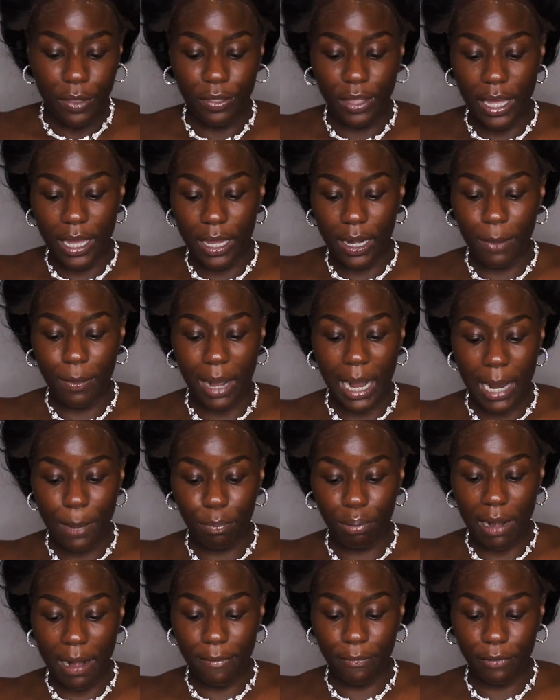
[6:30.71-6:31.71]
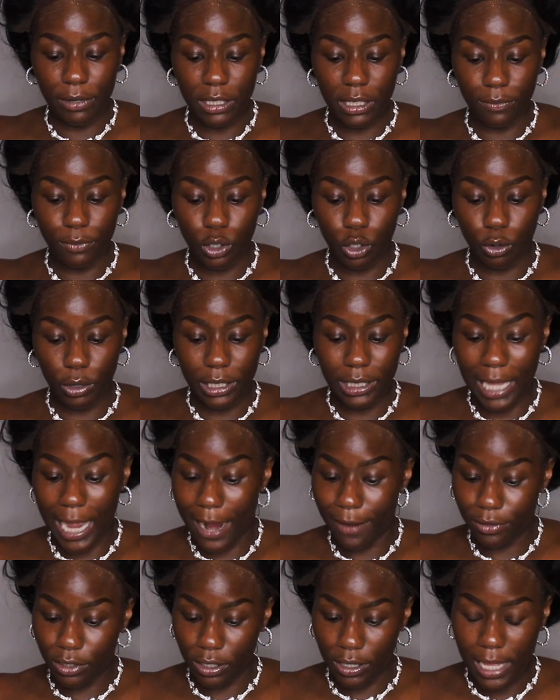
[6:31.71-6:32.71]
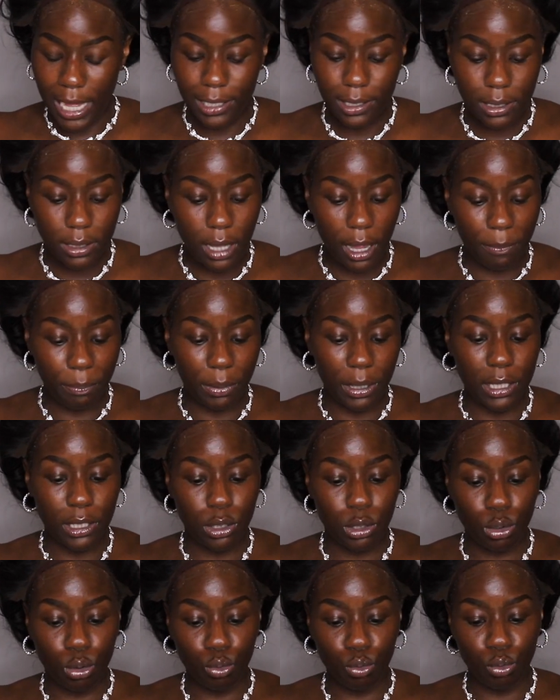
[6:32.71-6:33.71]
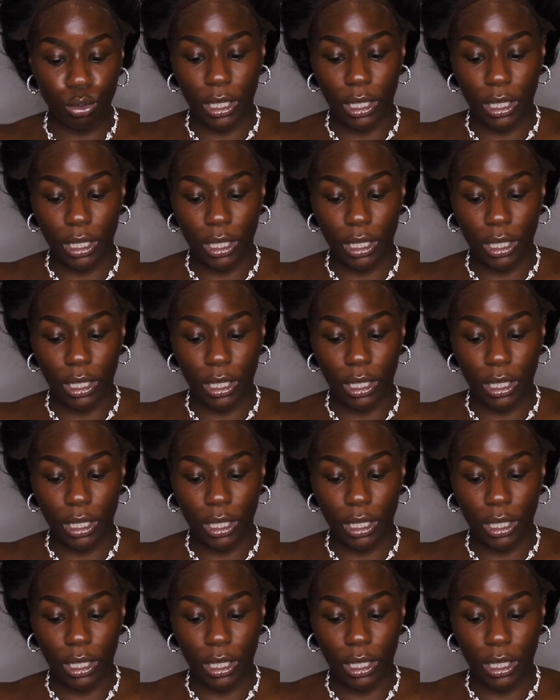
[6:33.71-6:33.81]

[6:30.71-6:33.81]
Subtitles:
Then my preference of choice after that step is to